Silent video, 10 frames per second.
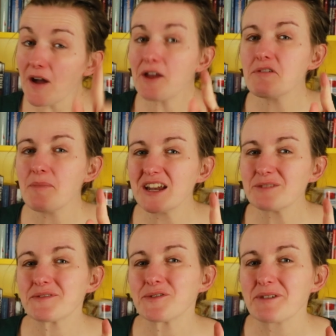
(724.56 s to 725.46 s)
final
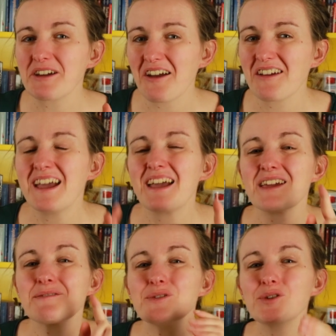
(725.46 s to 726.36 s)
reminder before we go,
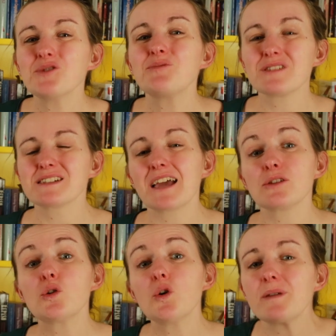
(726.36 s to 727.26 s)
if you want to
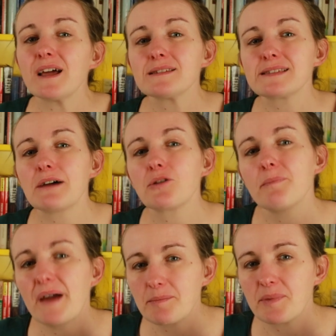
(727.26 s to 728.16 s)
get your plans down
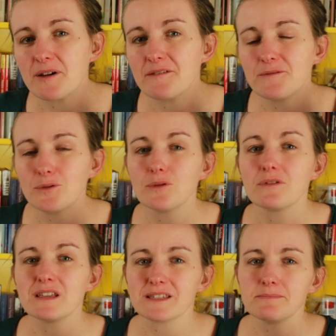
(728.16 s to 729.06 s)
on paper for
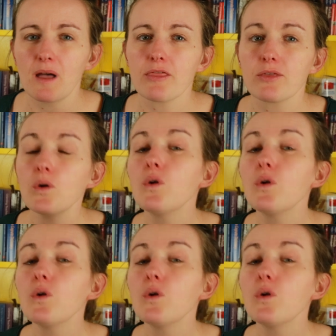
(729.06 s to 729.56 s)
this month,